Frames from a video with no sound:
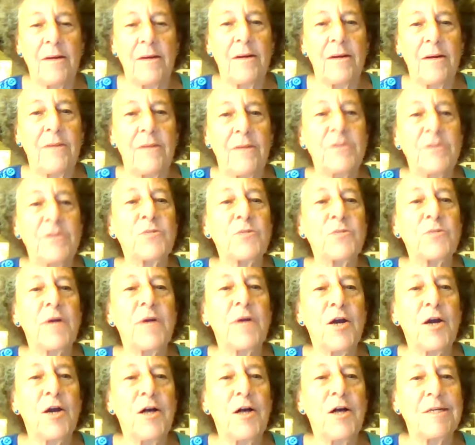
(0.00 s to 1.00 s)
This one I
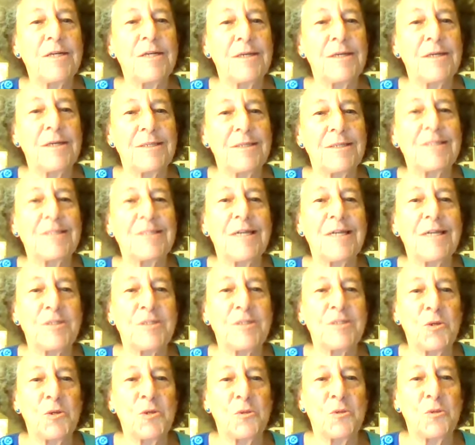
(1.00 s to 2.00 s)
call Says
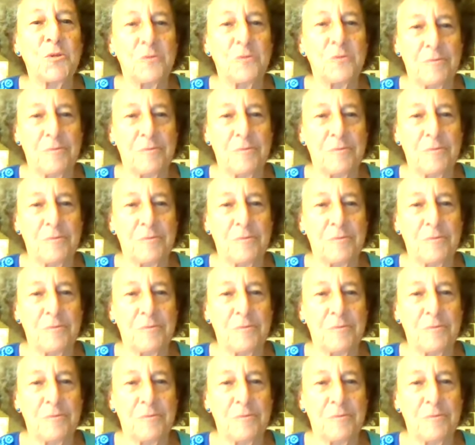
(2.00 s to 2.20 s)
Who.